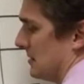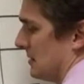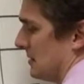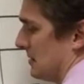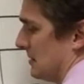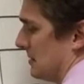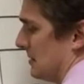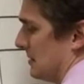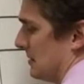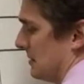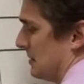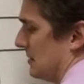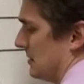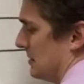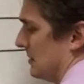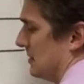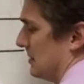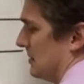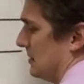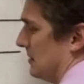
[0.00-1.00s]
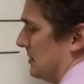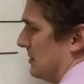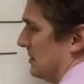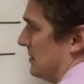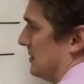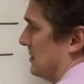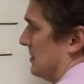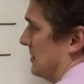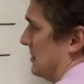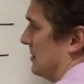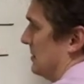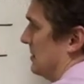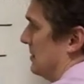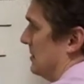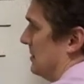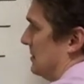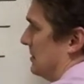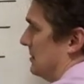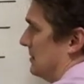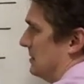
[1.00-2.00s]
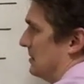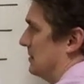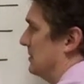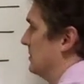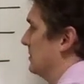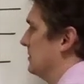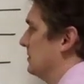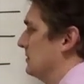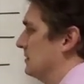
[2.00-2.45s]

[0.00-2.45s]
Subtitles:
Nobody speaks.